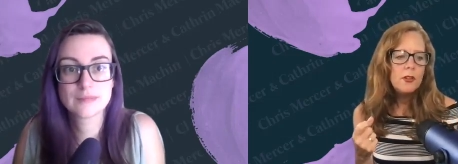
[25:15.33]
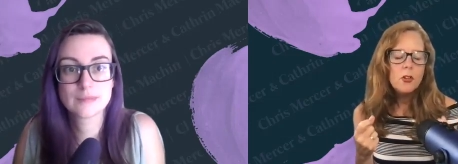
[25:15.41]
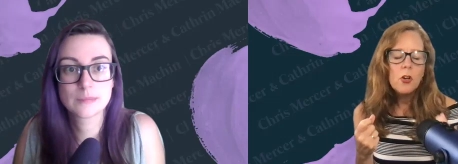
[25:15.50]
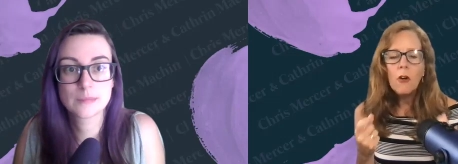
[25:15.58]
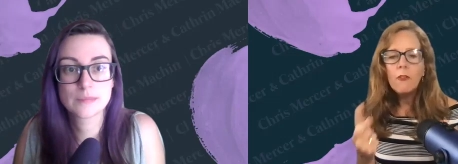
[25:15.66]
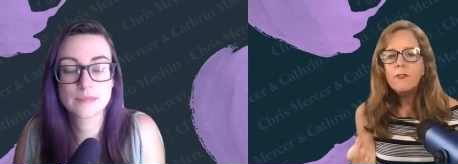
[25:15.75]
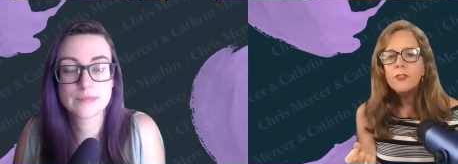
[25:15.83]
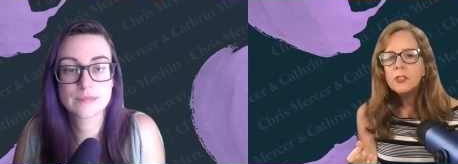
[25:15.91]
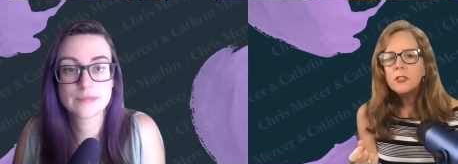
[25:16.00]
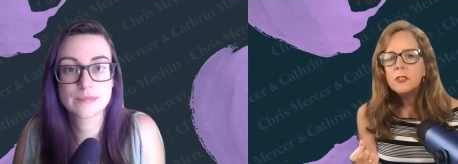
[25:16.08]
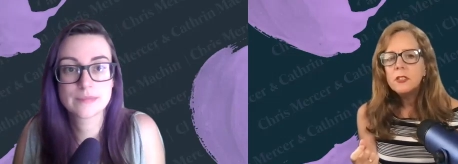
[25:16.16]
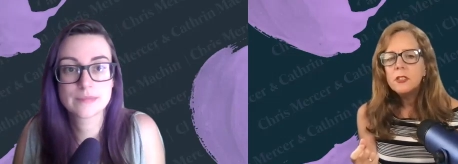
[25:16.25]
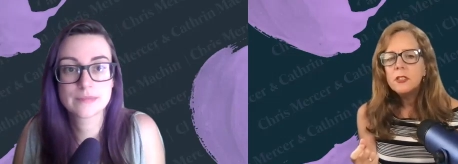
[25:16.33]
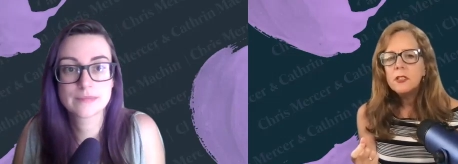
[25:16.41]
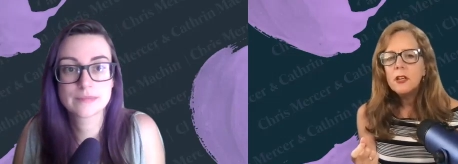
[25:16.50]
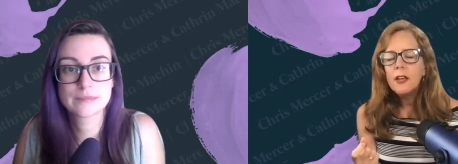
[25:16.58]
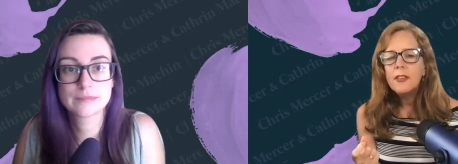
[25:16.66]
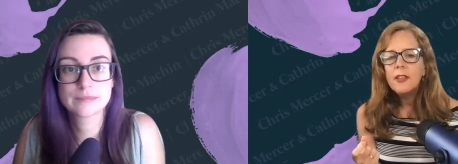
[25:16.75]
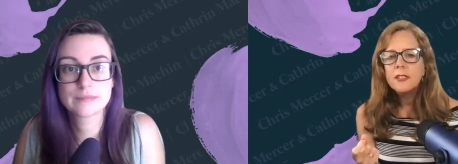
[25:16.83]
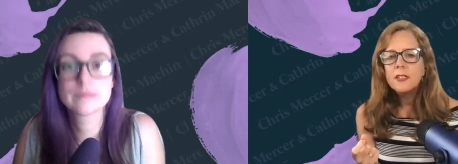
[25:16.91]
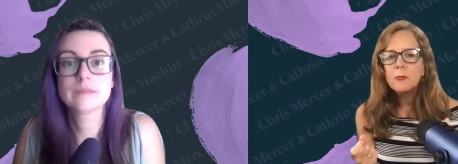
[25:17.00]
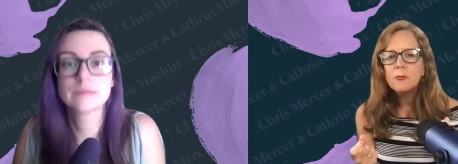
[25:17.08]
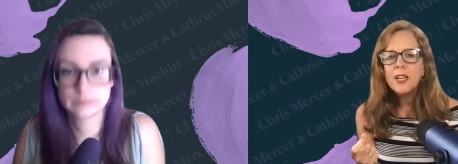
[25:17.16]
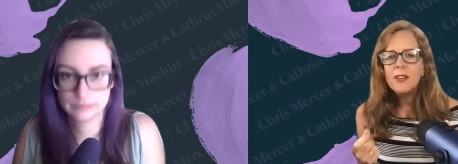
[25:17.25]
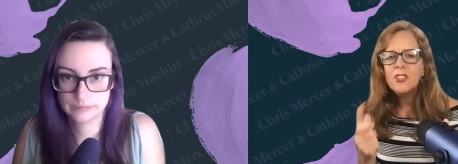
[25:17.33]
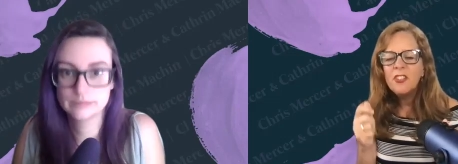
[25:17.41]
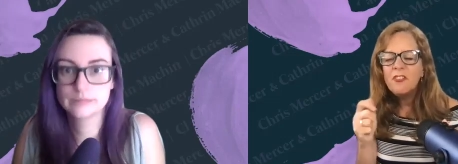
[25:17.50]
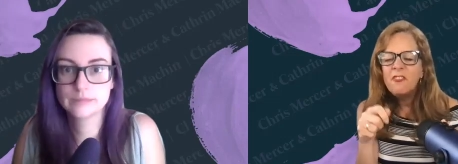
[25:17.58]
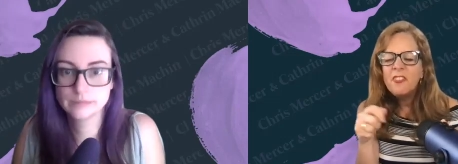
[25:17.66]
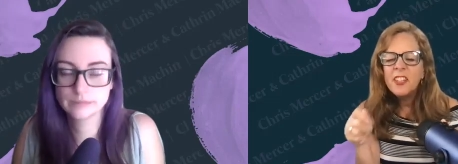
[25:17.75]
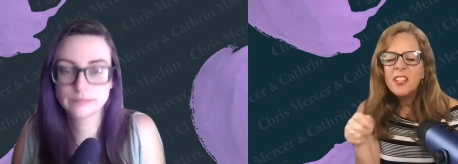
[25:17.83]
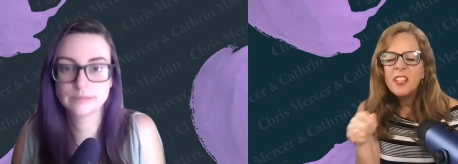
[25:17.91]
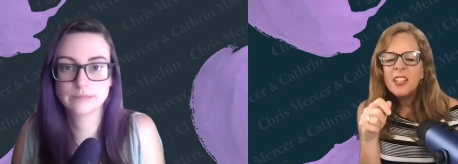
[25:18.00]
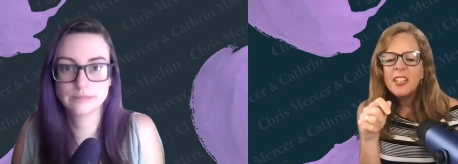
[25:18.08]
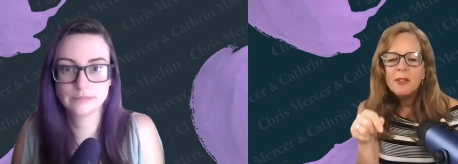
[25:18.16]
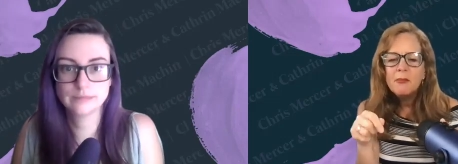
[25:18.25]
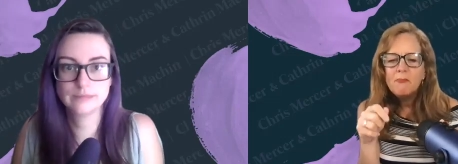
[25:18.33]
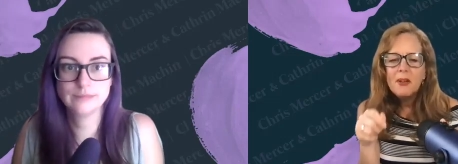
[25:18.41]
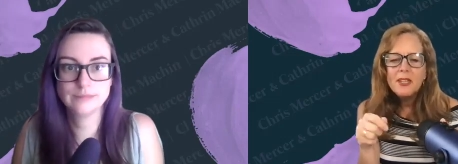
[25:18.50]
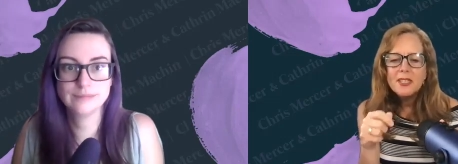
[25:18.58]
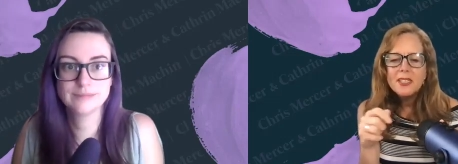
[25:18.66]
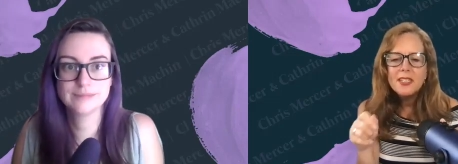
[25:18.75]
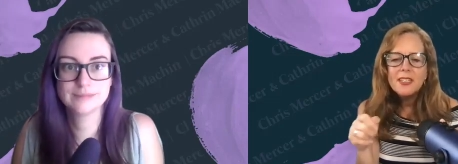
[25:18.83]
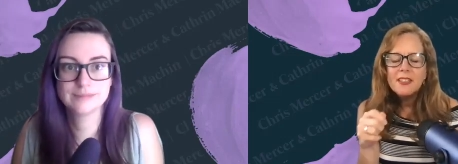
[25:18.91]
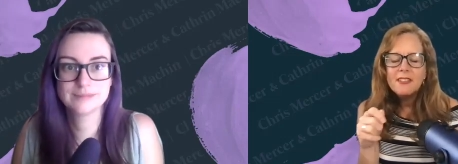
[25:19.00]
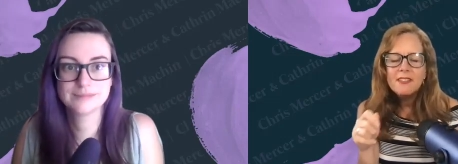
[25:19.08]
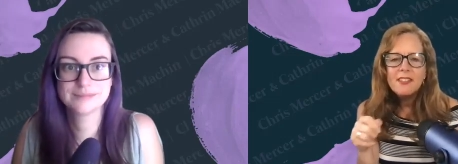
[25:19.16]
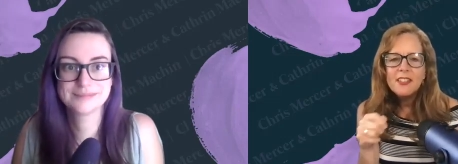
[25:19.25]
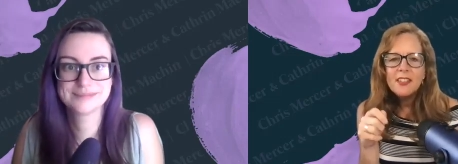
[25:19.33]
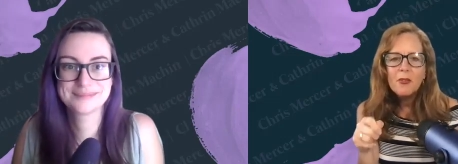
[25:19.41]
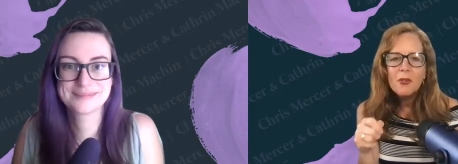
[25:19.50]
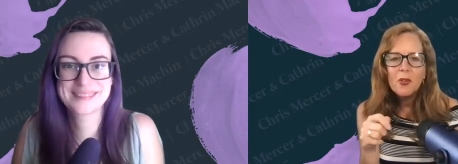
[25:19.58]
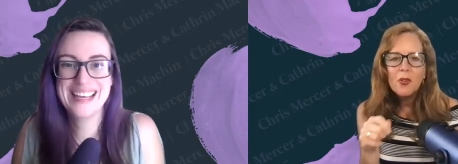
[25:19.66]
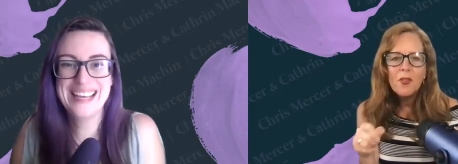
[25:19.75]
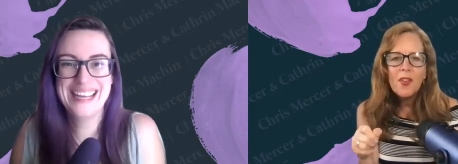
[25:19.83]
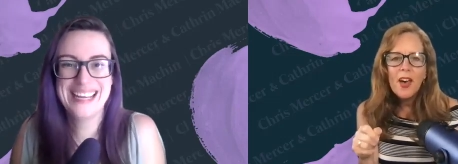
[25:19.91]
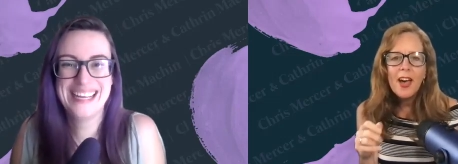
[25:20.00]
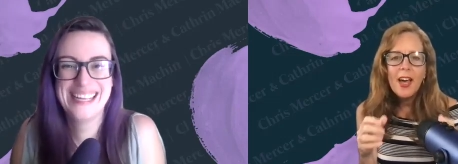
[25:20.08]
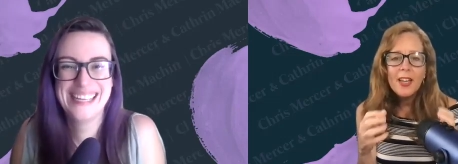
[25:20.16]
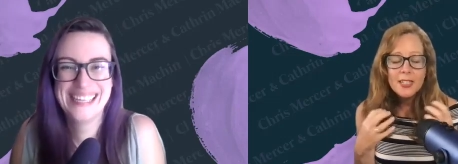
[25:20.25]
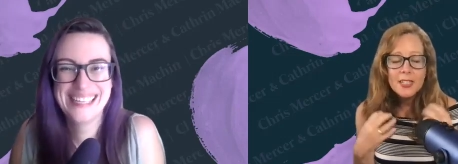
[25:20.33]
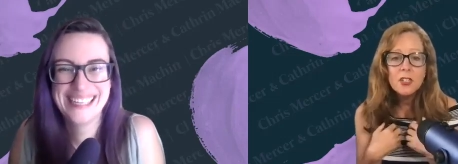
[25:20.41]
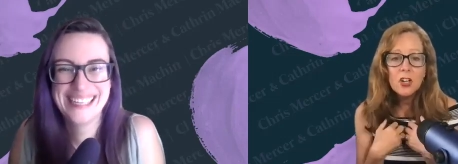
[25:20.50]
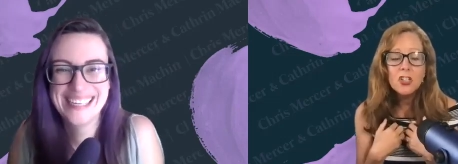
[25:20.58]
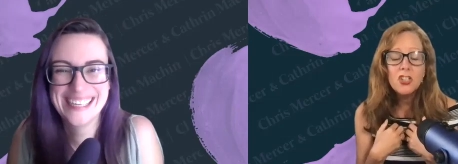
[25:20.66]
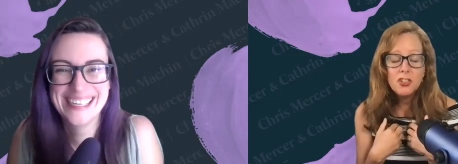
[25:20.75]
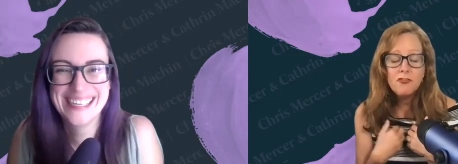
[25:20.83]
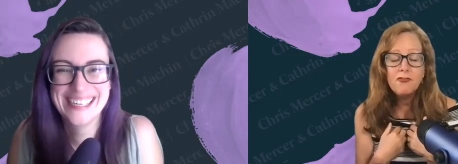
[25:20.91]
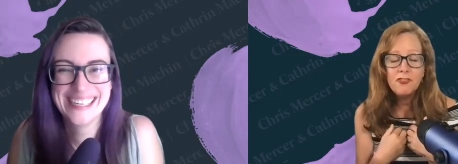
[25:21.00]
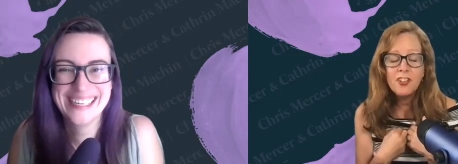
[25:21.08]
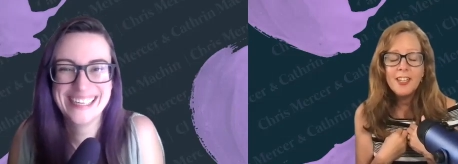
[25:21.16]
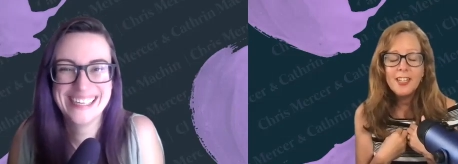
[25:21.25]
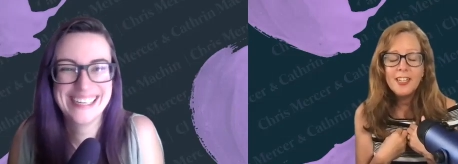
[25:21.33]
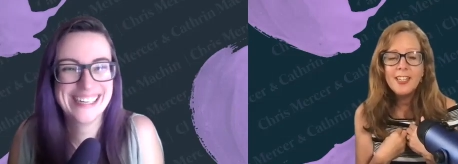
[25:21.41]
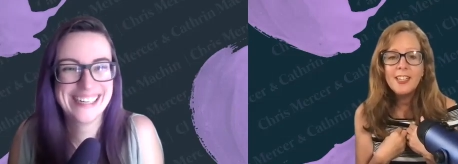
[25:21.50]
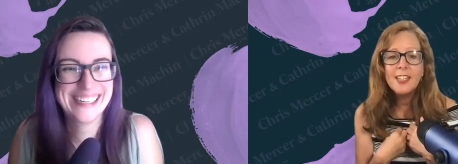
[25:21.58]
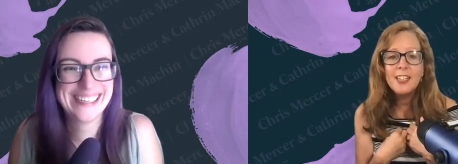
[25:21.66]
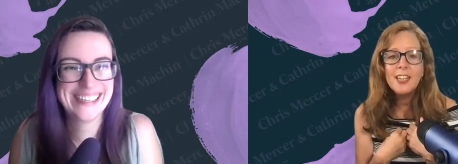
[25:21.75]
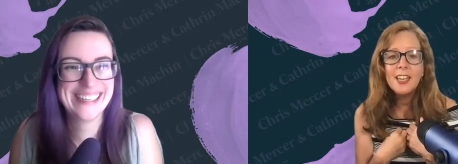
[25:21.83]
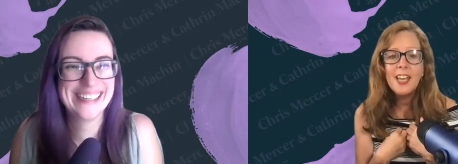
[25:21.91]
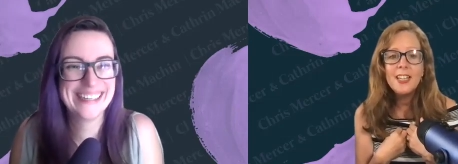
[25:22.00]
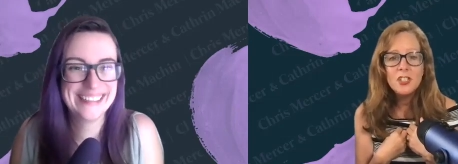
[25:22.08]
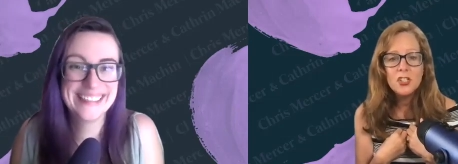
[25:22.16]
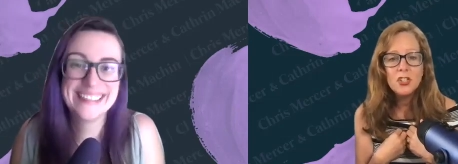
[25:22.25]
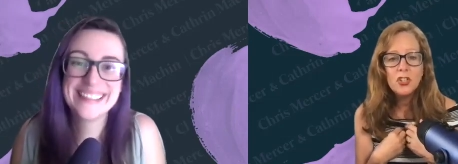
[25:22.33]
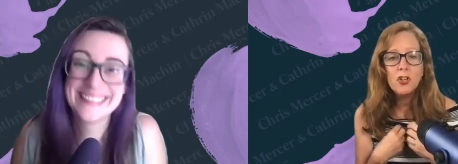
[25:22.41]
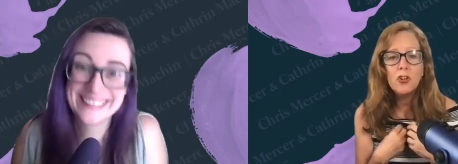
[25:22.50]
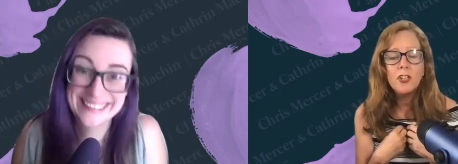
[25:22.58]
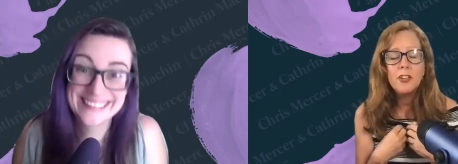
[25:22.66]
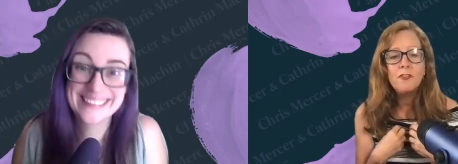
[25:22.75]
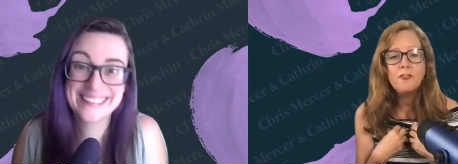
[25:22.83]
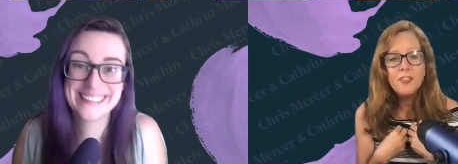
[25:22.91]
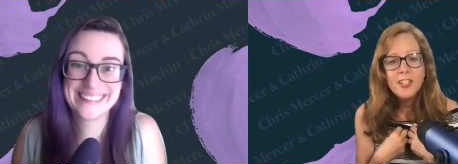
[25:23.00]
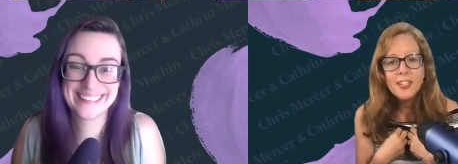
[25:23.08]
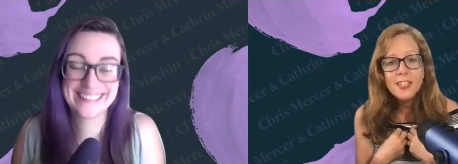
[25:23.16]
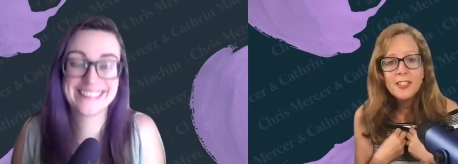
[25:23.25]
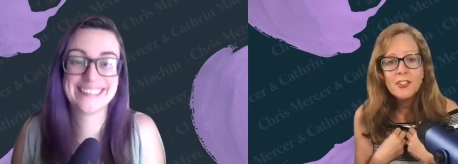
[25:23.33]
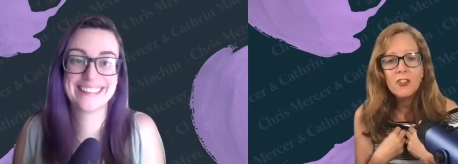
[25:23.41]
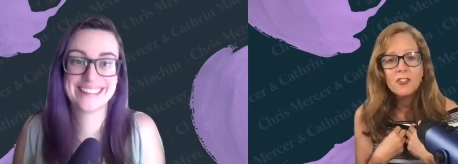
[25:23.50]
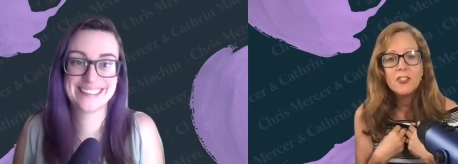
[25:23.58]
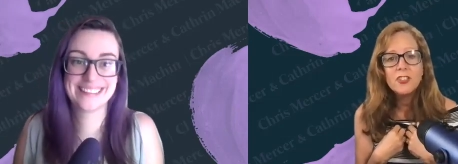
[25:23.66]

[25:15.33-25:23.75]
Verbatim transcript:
Speaker 1: confident. And then sometimes you're fiddly and messy and, you know, and all that. And it's because you're feeling insecure, you're feeling not